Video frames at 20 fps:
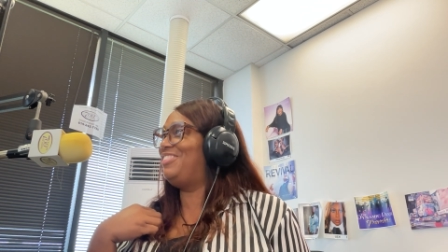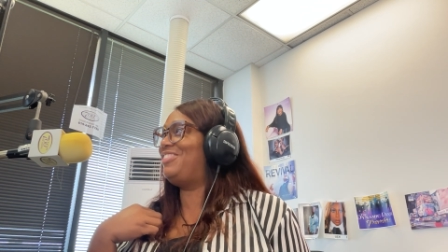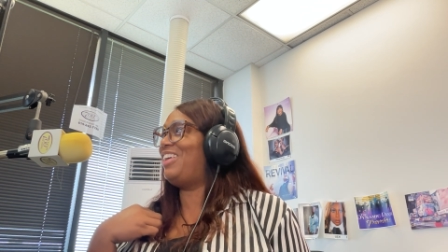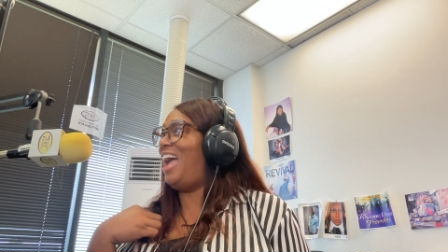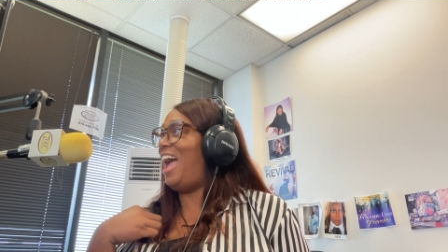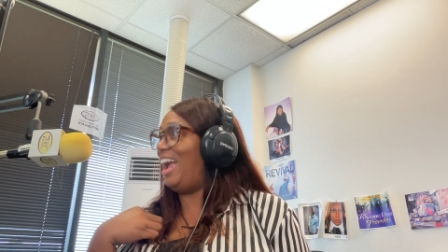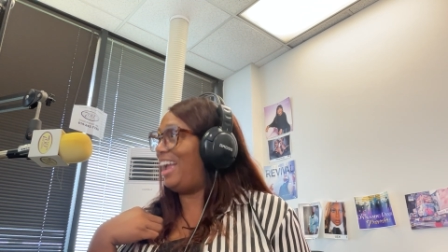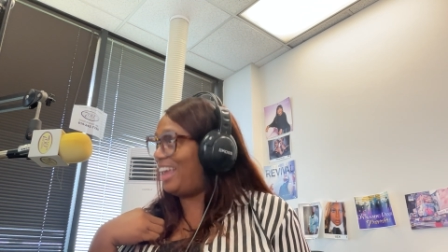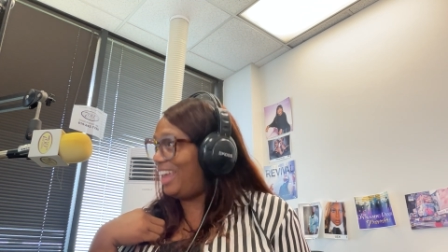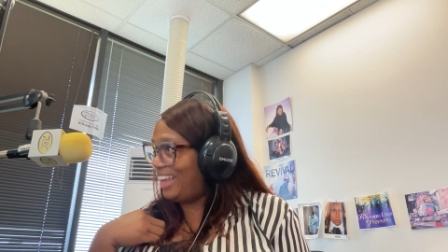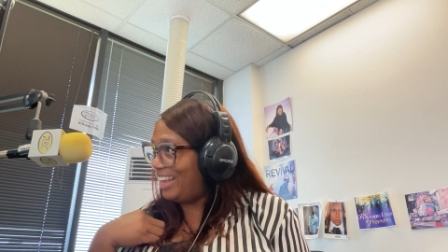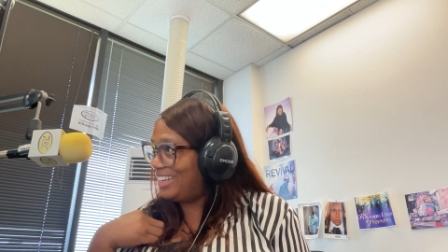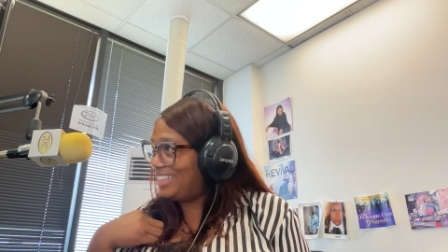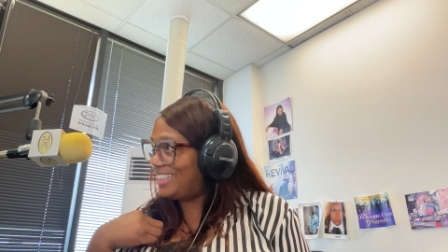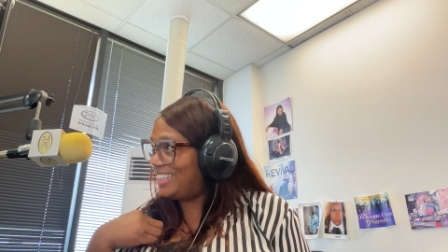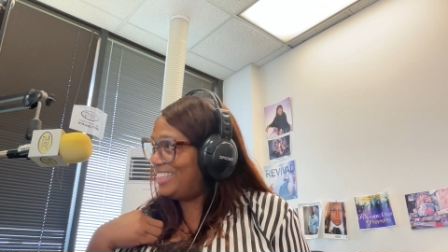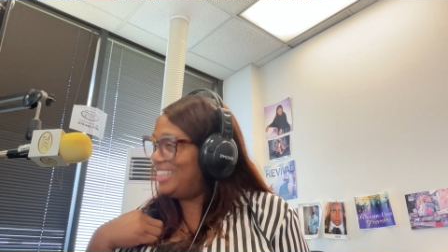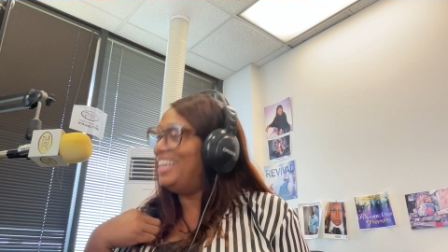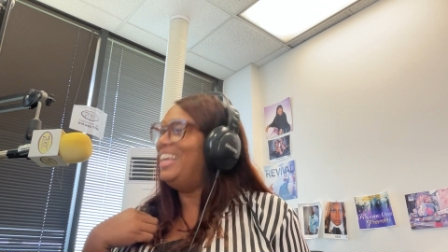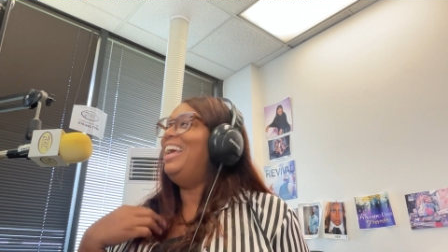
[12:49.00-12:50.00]

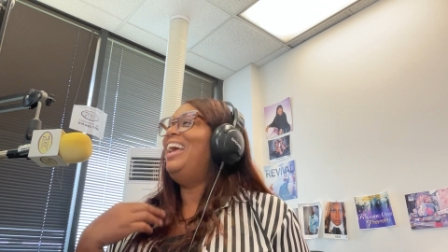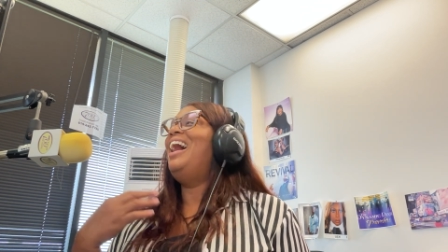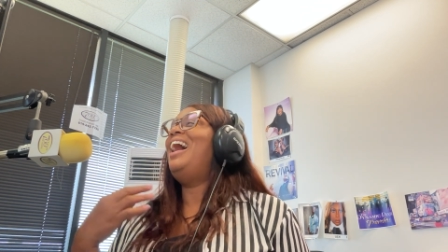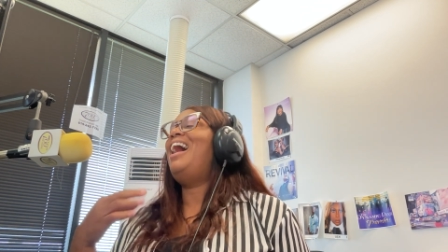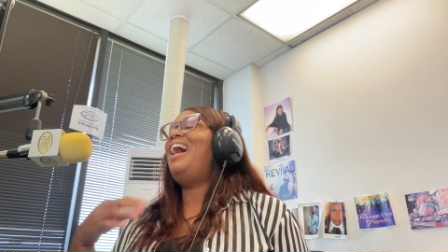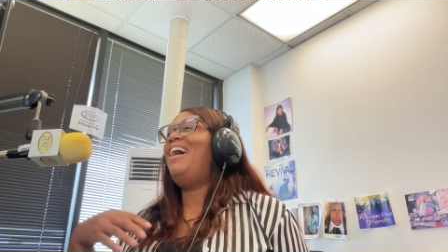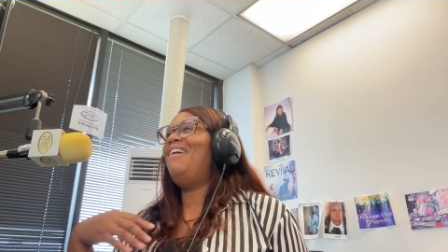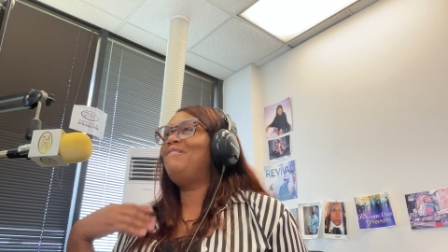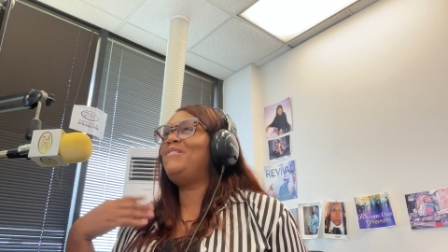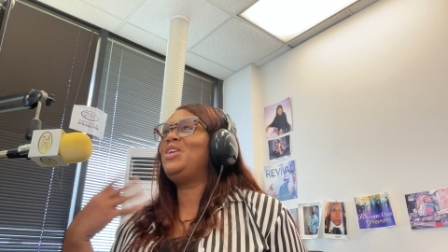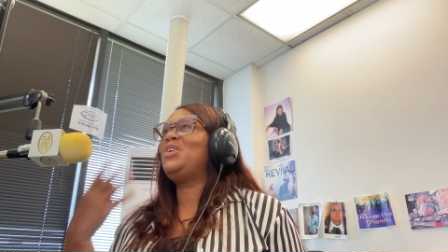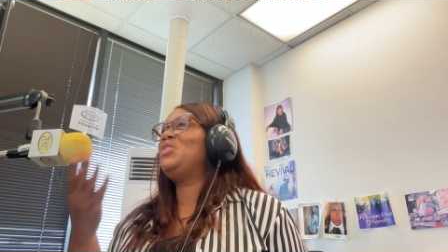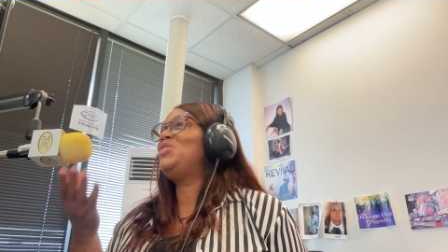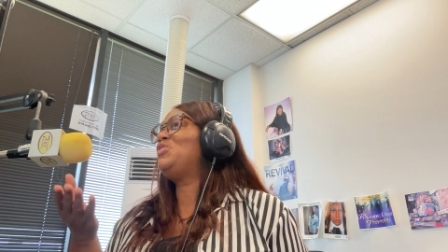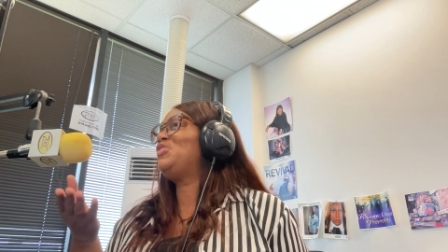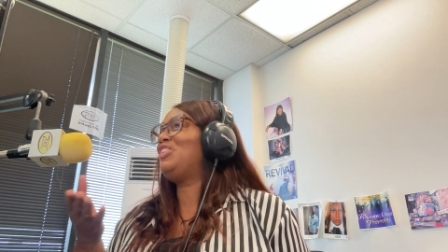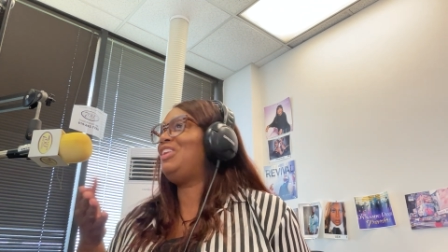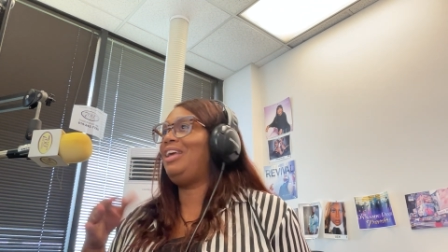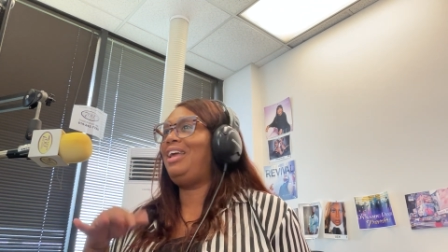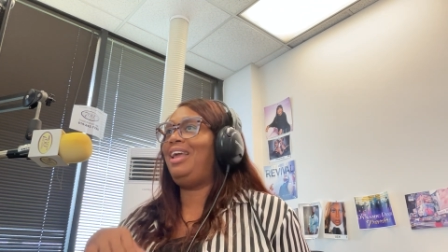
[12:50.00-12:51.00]
Jacket. I'm
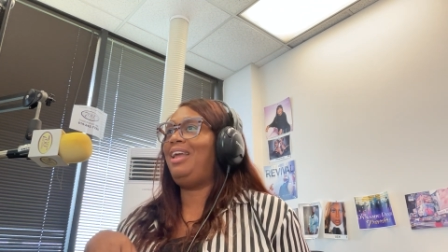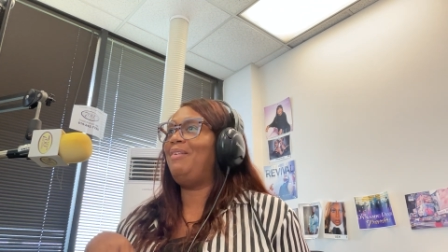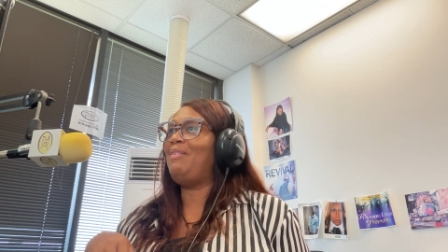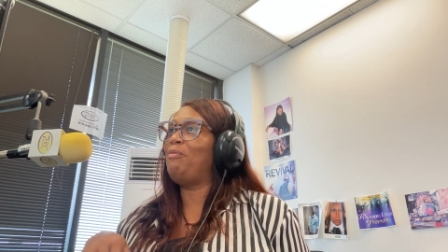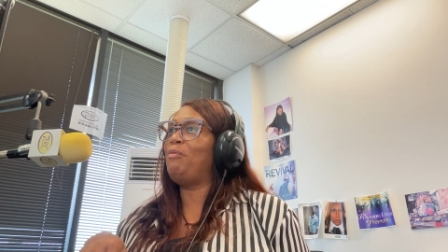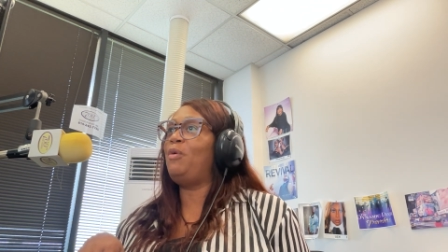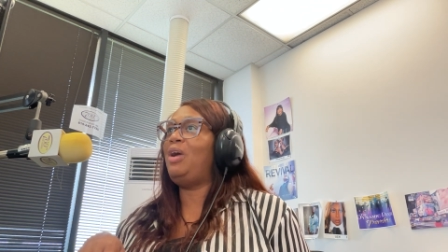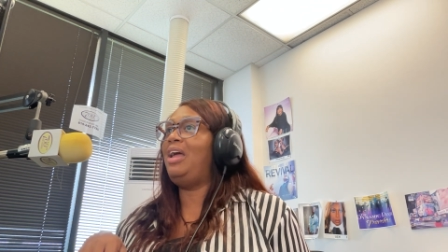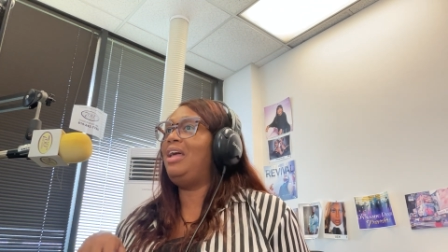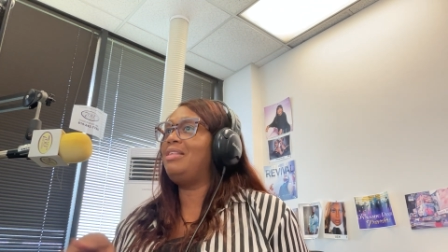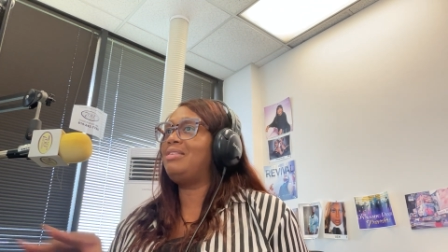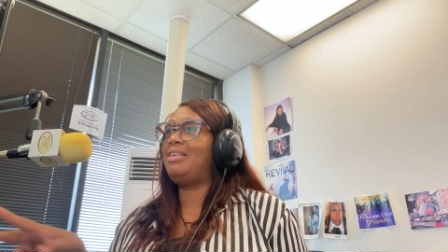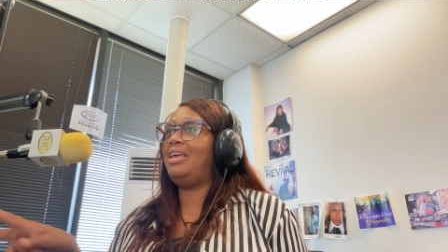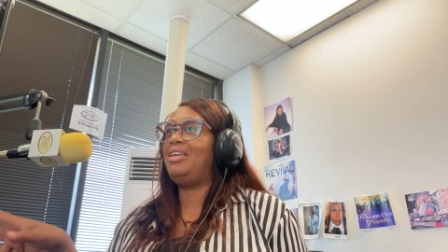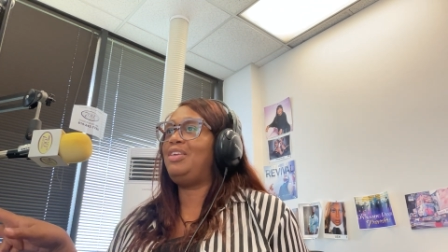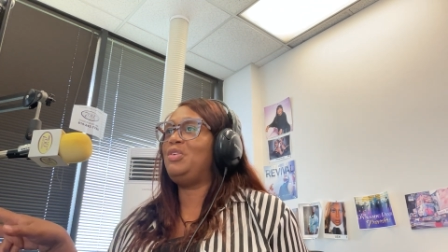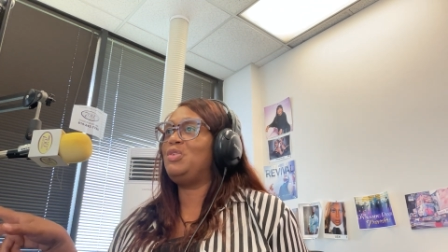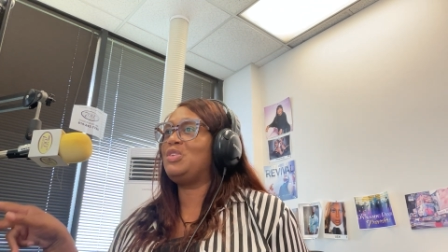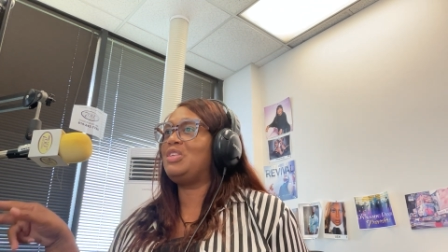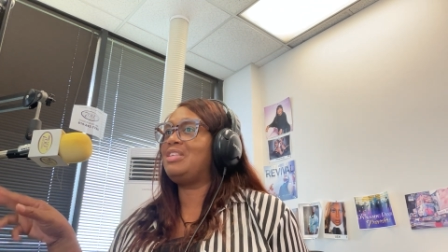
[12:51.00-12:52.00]
usually, as they
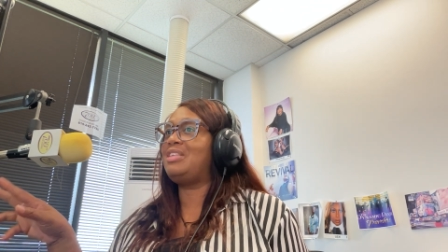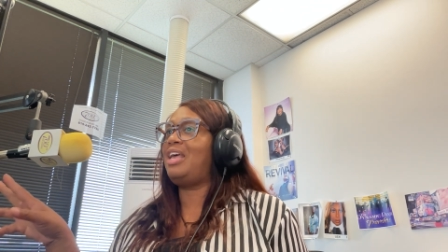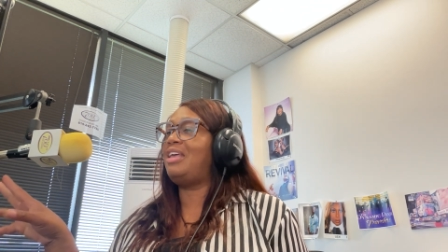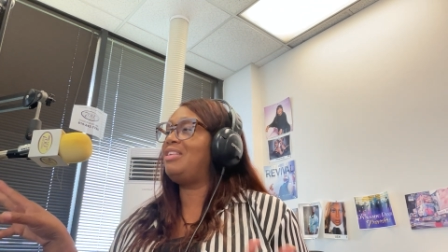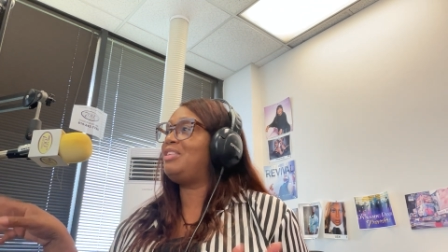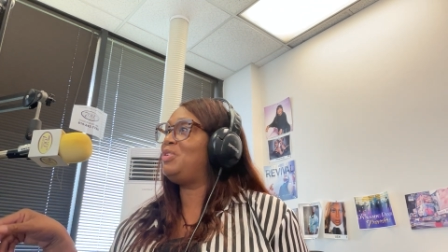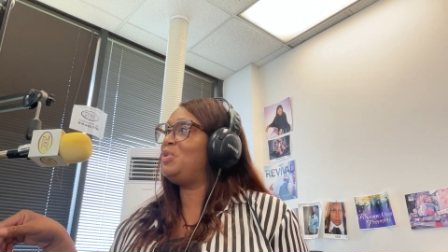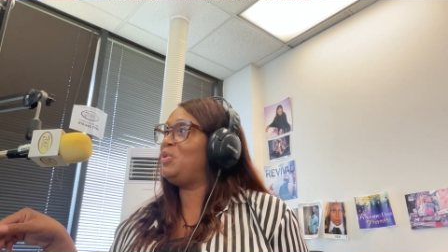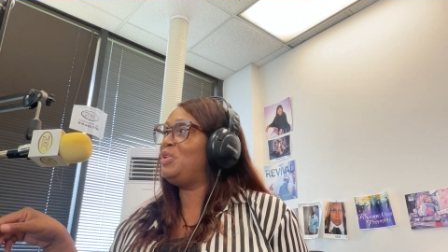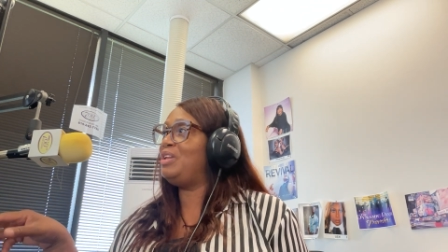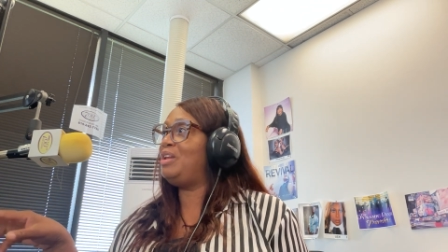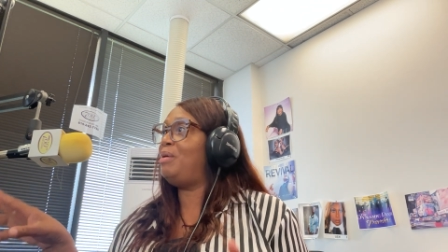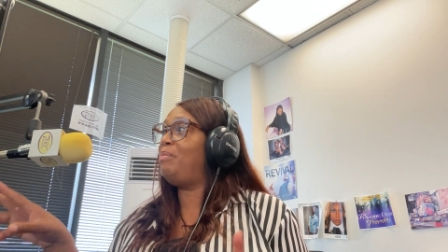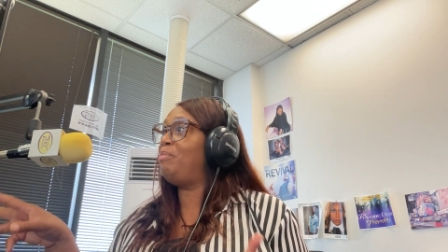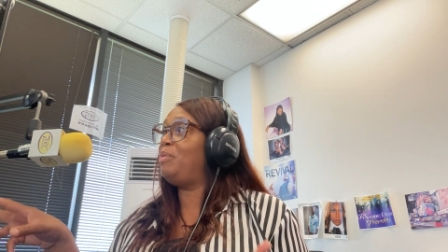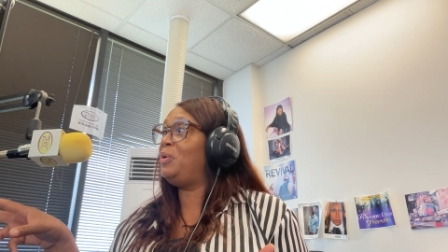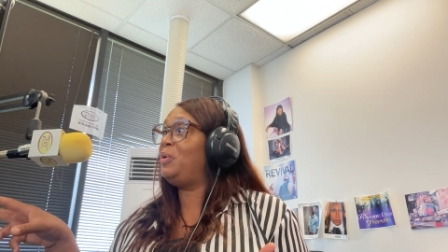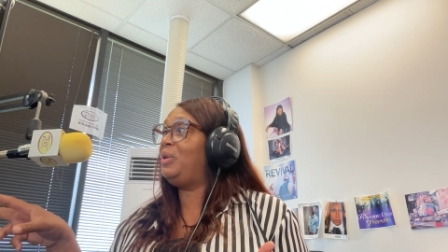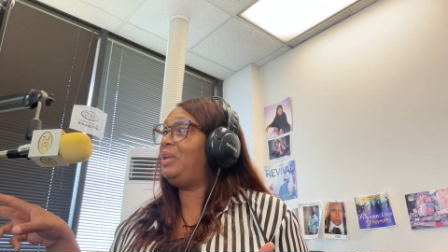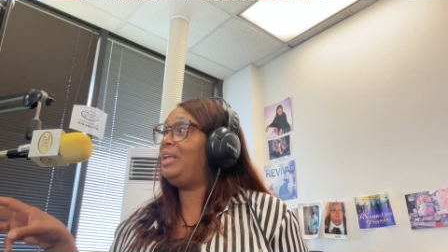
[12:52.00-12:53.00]
used to say, suited and
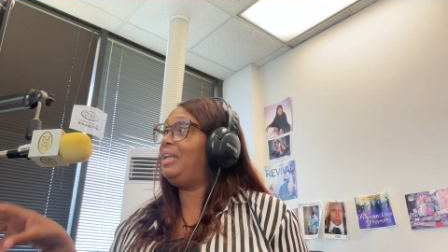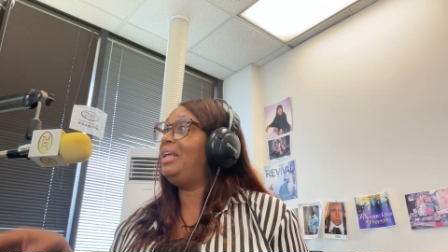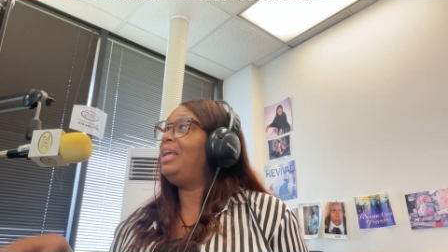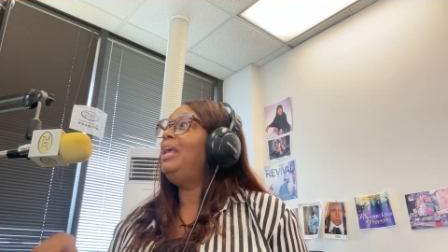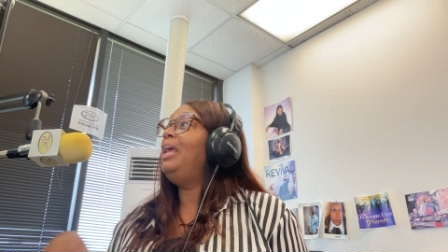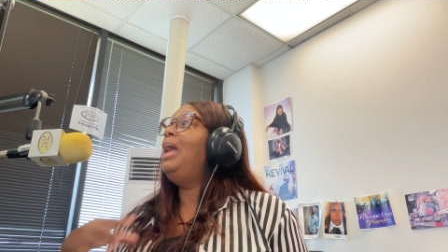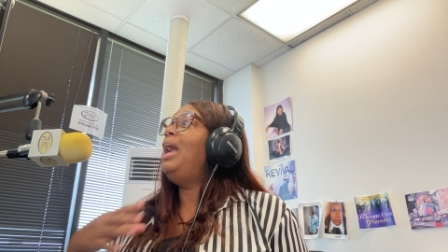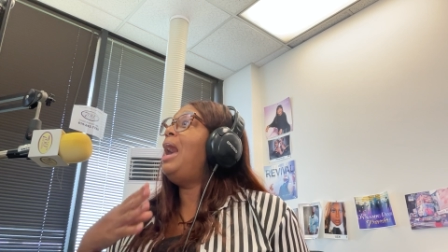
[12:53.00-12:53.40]
booted.